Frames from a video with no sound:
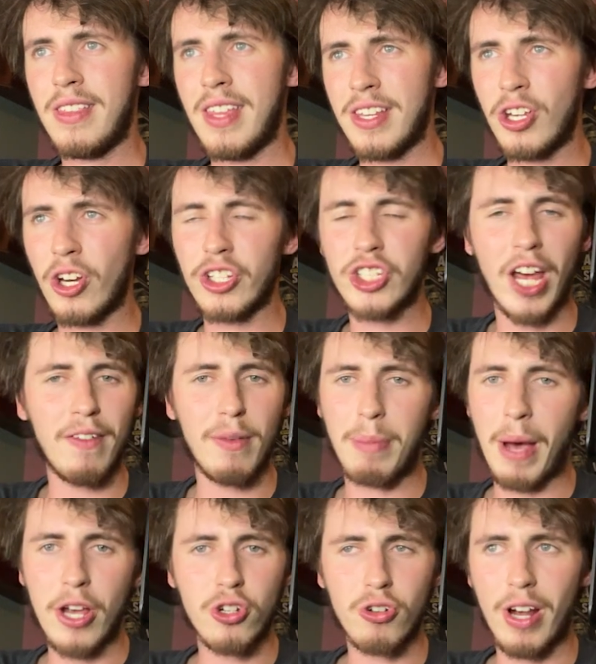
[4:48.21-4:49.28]
then you got Javid
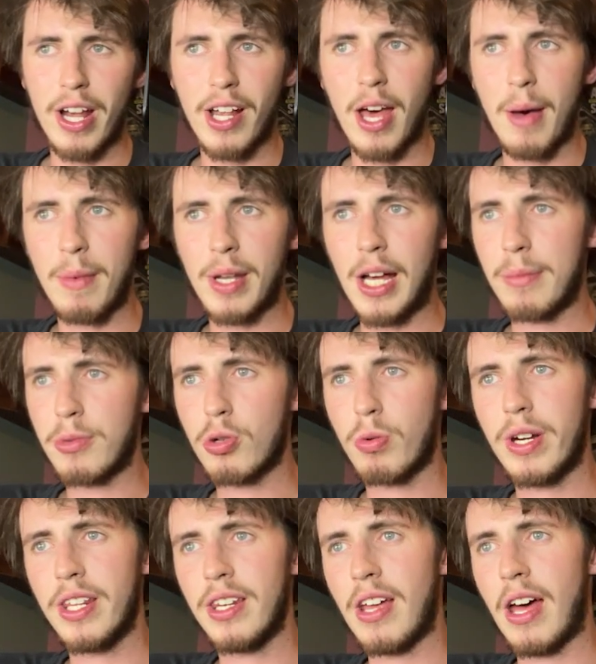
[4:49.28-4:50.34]
Basharat coming up,
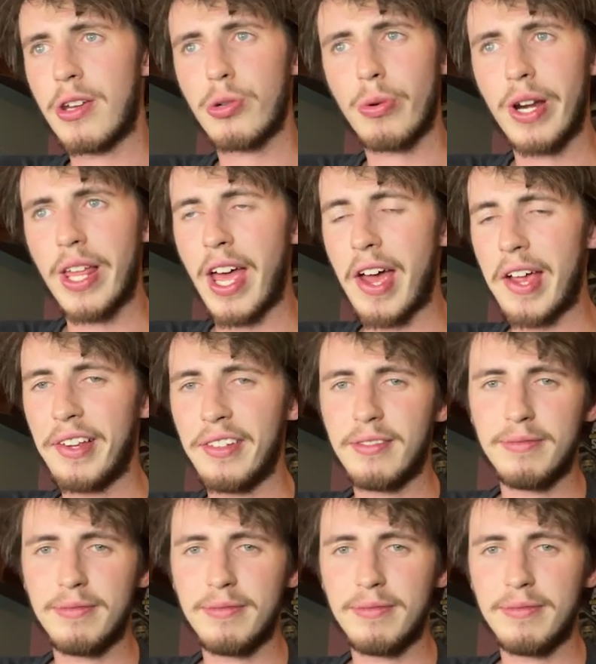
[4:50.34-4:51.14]
28.